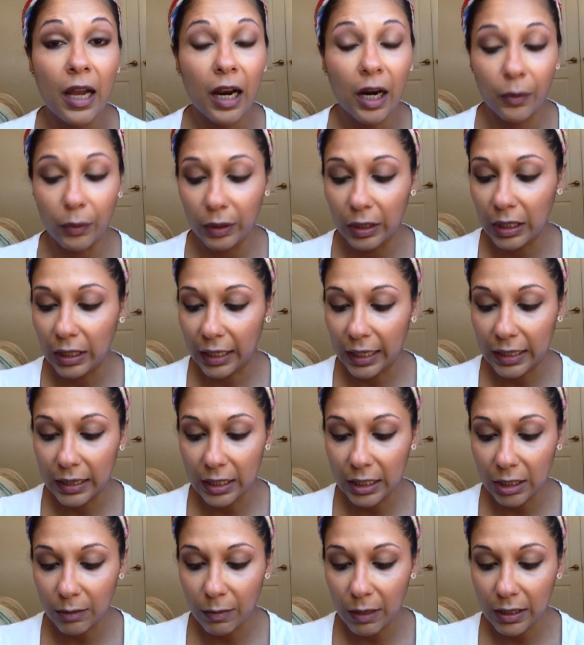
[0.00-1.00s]
I really like
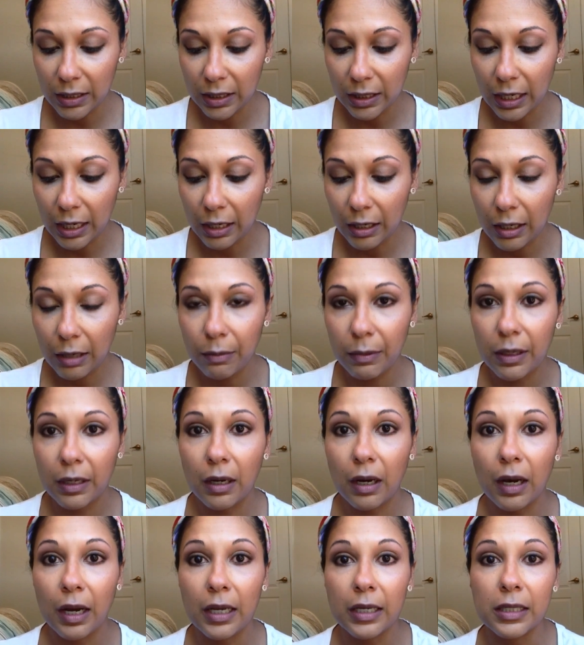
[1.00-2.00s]
this mascara
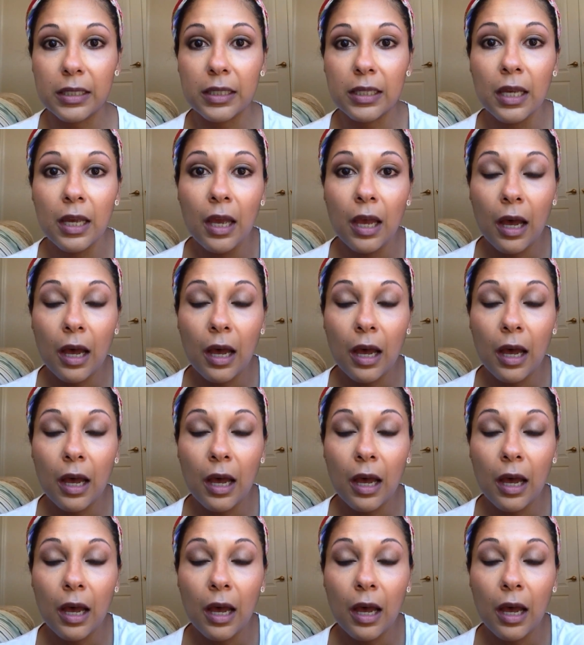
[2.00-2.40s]
because